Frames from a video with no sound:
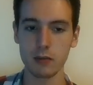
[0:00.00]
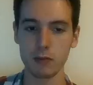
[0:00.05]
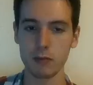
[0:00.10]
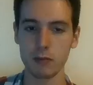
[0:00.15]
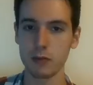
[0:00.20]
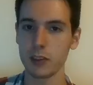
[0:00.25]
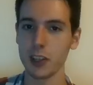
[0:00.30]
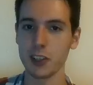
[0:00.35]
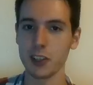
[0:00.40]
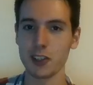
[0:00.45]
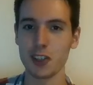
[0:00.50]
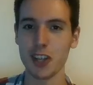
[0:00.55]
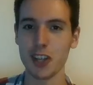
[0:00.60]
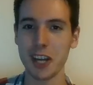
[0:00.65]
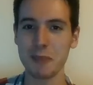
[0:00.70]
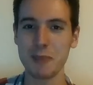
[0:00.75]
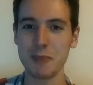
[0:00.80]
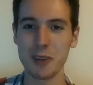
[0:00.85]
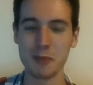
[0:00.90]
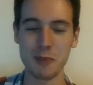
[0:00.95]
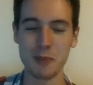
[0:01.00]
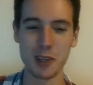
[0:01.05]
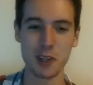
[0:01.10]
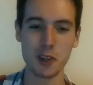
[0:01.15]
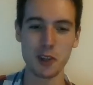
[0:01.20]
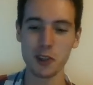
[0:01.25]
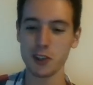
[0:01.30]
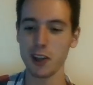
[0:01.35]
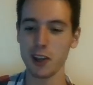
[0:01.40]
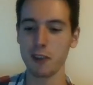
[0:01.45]
there's a checkmate on
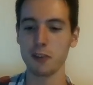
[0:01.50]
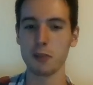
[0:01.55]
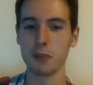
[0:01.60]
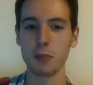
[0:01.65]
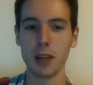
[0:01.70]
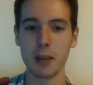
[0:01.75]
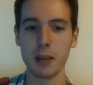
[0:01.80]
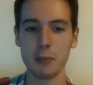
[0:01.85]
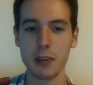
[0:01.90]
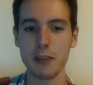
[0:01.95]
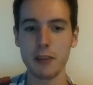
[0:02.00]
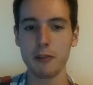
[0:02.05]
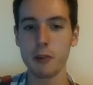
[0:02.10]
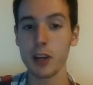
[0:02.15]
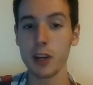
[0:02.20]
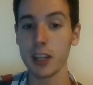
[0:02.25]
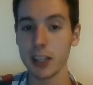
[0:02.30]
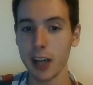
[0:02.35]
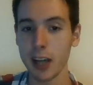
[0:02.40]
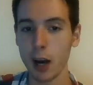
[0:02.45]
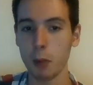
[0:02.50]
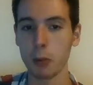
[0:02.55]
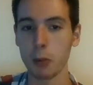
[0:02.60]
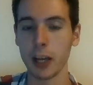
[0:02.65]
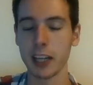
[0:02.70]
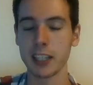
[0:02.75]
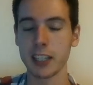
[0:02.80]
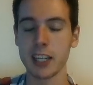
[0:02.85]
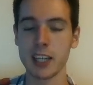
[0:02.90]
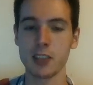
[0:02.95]
b2, so I have to play b3, and now
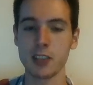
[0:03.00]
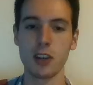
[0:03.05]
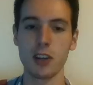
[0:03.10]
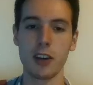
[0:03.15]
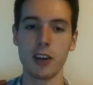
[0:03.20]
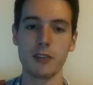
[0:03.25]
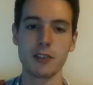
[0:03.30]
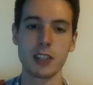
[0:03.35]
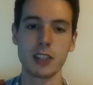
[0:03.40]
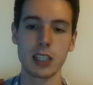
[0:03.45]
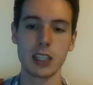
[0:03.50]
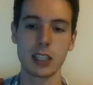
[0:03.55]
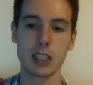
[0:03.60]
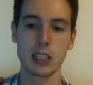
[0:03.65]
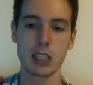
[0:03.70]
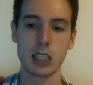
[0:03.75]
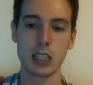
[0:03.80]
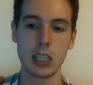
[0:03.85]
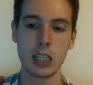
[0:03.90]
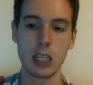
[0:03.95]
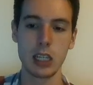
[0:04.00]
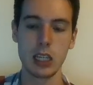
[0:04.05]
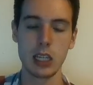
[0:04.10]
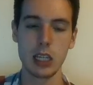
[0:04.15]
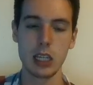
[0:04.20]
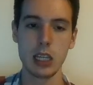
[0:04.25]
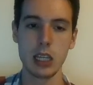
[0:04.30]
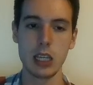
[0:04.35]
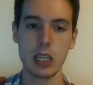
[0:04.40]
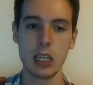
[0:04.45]
black takes on f6.
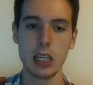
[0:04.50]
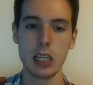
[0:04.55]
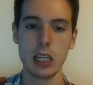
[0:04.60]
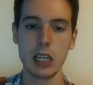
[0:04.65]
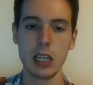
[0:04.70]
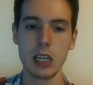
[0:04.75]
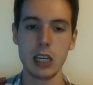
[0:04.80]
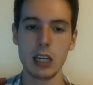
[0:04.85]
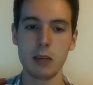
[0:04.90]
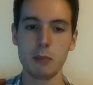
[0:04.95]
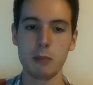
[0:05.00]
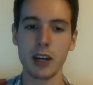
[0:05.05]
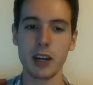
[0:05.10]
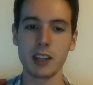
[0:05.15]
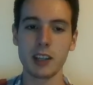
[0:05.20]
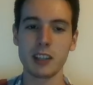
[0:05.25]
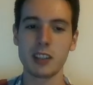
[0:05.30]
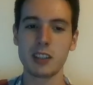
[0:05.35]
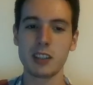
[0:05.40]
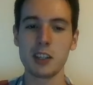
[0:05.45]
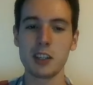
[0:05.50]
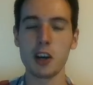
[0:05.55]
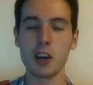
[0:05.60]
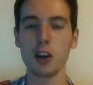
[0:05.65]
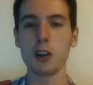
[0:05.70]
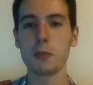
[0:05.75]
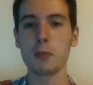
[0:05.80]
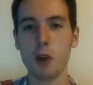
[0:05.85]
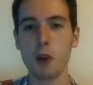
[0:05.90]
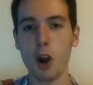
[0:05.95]
But the
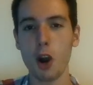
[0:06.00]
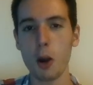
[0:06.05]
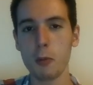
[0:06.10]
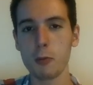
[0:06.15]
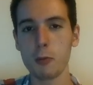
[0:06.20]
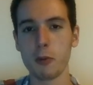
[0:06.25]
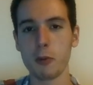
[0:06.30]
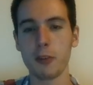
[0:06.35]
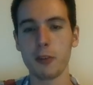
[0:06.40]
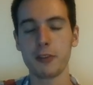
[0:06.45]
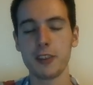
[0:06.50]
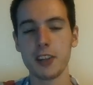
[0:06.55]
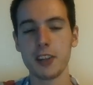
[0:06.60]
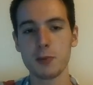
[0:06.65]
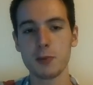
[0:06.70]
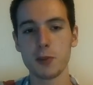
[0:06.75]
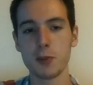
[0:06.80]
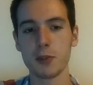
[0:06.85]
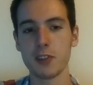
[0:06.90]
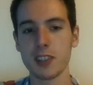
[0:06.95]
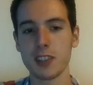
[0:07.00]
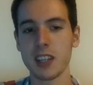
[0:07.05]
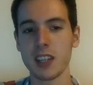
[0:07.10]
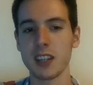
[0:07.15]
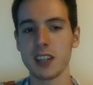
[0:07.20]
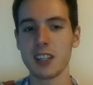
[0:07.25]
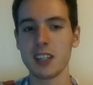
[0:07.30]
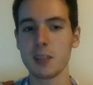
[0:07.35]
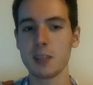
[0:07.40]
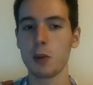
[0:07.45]
only problem with this move is
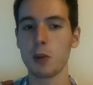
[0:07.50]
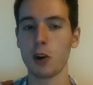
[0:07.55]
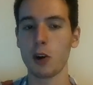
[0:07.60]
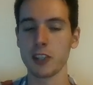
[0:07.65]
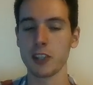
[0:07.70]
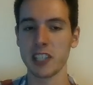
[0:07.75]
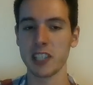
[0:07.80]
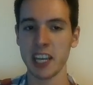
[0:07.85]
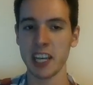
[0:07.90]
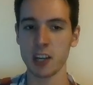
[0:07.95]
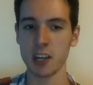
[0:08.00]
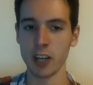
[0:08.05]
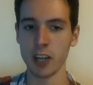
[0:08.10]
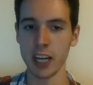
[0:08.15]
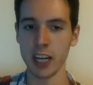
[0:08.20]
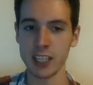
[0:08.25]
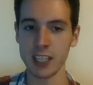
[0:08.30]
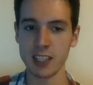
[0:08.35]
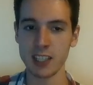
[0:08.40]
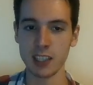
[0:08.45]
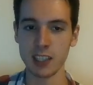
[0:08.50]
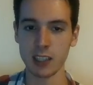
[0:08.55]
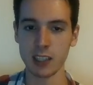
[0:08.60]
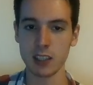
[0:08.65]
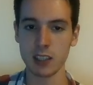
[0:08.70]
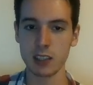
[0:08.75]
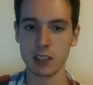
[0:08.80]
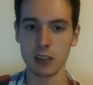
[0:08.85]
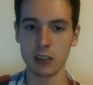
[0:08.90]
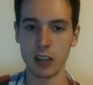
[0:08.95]
that this pawn is hanging on
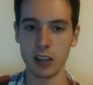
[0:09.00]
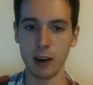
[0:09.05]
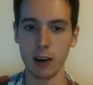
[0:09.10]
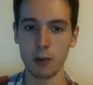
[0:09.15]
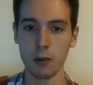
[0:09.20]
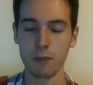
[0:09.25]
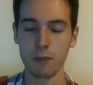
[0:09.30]
a6 now.